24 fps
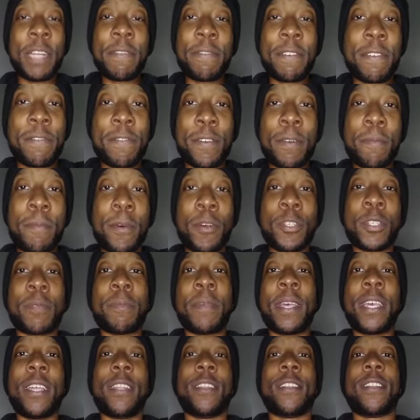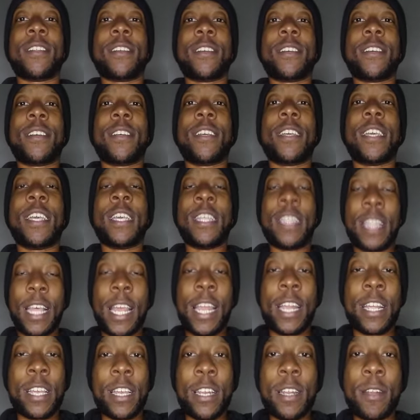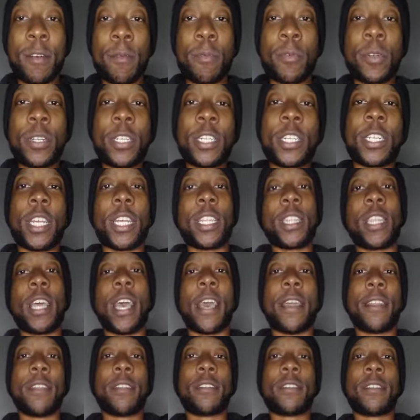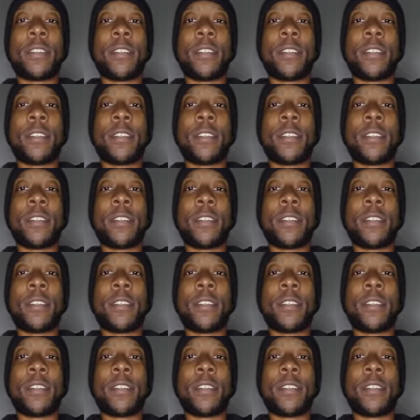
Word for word: different from most men. And they're gonna appreciate that.